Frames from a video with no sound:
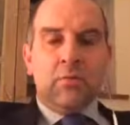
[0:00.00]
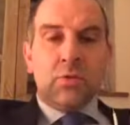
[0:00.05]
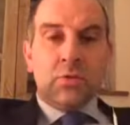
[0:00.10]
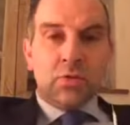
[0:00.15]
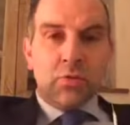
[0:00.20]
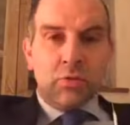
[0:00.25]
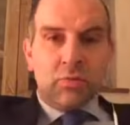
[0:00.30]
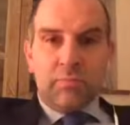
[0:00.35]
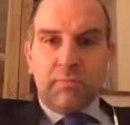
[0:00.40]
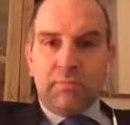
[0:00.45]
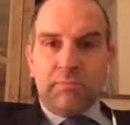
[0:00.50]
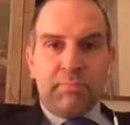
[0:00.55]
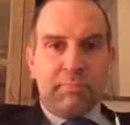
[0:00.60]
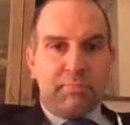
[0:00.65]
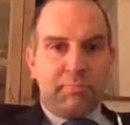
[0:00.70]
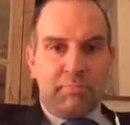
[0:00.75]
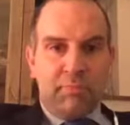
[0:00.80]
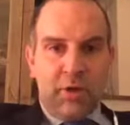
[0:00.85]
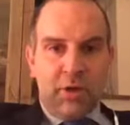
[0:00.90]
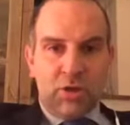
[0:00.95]

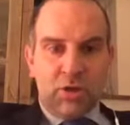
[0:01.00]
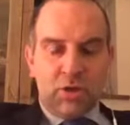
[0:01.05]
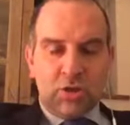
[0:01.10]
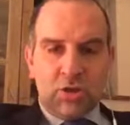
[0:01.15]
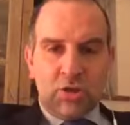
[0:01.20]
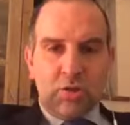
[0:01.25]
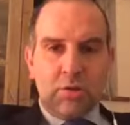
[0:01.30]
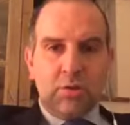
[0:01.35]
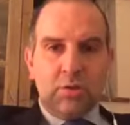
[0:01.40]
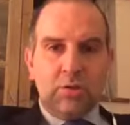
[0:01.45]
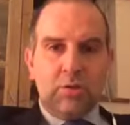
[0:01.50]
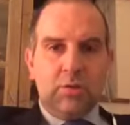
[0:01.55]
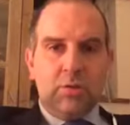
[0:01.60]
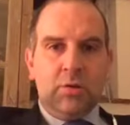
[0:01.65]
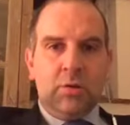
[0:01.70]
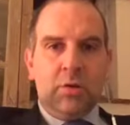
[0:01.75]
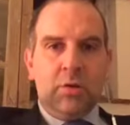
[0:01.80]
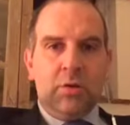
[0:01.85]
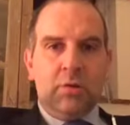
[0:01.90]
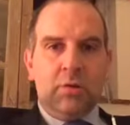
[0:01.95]
toothbrush,
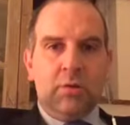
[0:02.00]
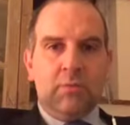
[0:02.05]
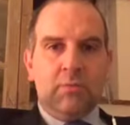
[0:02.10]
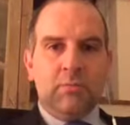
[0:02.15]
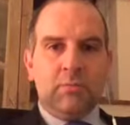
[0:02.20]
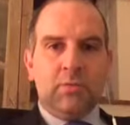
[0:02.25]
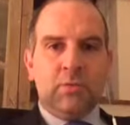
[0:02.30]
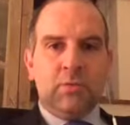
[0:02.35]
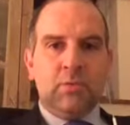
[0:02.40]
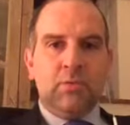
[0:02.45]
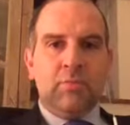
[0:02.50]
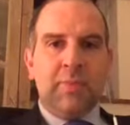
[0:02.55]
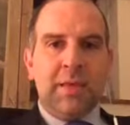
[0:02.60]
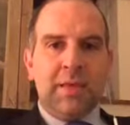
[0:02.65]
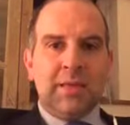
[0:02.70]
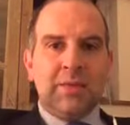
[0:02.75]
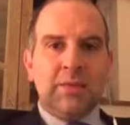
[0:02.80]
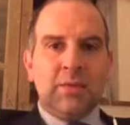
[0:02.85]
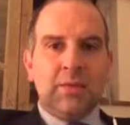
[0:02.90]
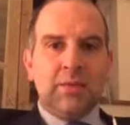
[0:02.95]

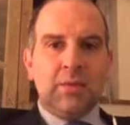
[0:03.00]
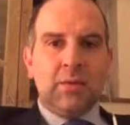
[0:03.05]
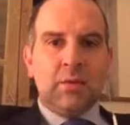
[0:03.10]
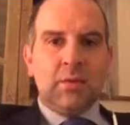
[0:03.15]
toothpaste,